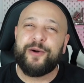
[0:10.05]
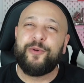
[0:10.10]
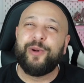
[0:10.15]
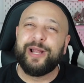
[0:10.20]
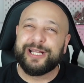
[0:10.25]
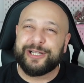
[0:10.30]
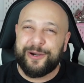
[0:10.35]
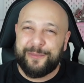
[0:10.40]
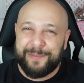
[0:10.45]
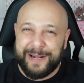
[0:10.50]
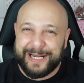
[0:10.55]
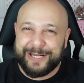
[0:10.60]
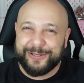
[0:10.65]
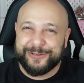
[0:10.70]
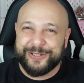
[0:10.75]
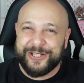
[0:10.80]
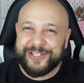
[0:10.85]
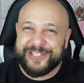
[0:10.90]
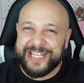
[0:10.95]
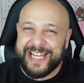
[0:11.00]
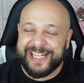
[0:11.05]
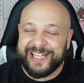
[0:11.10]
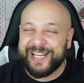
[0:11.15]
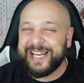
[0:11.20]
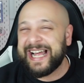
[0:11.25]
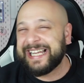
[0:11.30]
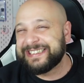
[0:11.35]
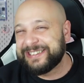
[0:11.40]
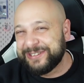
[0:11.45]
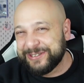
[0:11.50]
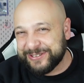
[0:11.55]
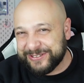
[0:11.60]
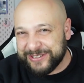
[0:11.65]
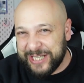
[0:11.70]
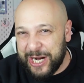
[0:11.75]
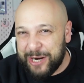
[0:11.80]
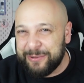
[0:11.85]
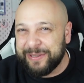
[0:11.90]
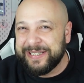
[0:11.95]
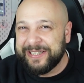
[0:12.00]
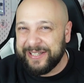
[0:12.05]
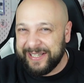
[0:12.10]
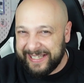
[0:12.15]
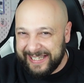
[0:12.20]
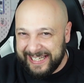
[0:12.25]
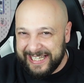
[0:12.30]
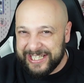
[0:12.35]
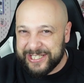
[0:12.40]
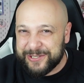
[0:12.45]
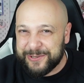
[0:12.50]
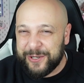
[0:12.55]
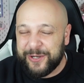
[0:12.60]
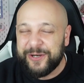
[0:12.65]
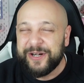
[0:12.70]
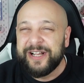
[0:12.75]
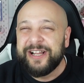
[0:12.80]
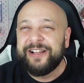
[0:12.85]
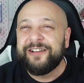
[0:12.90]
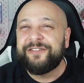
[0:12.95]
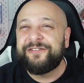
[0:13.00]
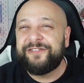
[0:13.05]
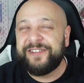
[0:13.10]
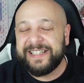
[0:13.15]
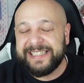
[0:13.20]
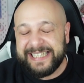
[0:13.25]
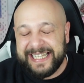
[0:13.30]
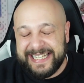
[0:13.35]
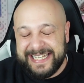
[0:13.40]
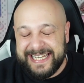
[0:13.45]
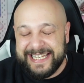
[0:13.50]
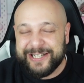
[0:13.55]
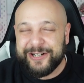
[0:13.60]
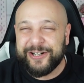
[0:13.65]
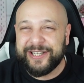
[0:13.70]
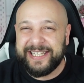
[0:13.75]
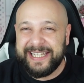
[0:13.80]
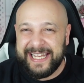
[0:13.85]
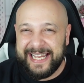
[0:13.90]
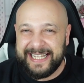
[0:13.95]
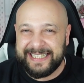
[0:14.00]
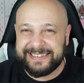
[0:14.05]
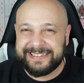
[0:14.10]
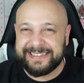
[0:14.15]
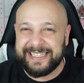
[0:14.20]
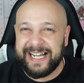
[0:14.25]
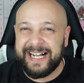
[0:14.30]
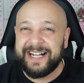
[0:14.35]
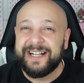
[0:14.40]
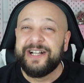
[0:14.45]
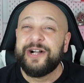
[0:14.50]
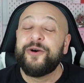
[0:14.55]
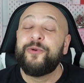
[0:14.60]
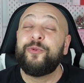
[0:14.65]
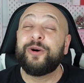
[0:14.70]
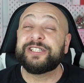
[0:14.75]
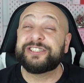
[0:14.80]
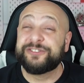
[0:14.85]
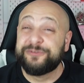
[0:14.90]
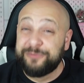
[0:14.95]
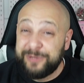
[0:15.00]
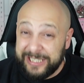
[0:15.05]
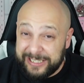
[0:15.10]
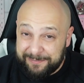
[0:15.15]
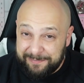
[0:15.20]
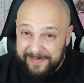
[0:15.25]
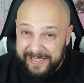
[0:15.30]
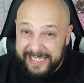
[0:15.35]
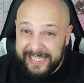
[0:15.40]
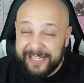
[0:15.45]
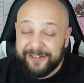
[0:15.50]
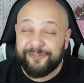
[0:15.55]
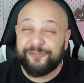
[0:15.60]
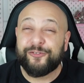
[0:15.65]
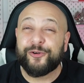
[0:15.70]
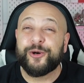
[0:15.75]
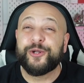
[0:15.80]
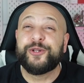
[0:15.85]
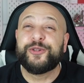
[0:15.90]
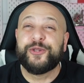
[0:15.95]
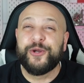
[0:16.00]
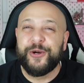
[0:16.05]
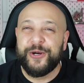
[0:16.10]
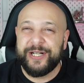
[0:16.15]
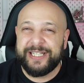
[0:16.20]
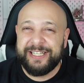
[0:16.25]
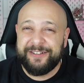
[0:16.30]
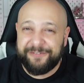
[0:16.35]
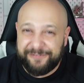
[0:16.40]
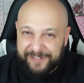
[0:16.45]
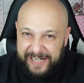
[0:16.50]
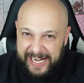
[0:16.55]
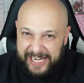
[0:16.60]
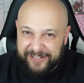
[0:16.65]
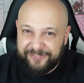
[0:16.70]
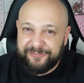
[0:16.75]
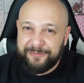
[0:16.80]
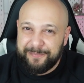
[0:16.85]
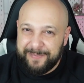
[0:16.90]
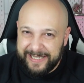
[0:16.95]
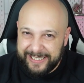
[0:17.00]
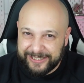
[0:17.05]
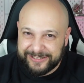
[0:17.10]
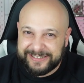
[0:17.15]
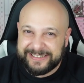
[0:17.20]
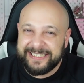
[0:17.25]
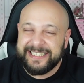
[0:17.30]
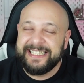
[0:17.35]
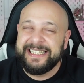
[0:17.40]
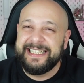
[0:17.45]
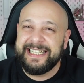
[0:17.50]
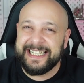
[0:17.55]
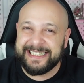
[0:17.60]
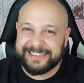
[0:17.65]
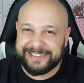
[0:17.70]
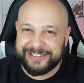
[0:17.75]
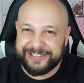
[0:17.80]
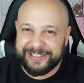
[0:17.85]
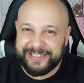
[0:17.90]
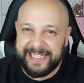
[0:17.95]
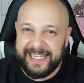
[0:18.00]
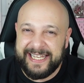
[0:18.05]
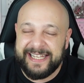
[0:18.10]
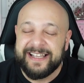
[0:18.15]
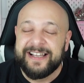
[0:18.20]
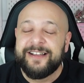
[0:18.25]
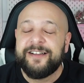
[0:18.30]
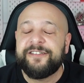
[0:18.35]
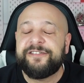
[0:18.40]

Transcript: Welcome back on the channel. As you saw in the intro, Federico Chiesa was with me for 35 minutes yesterday.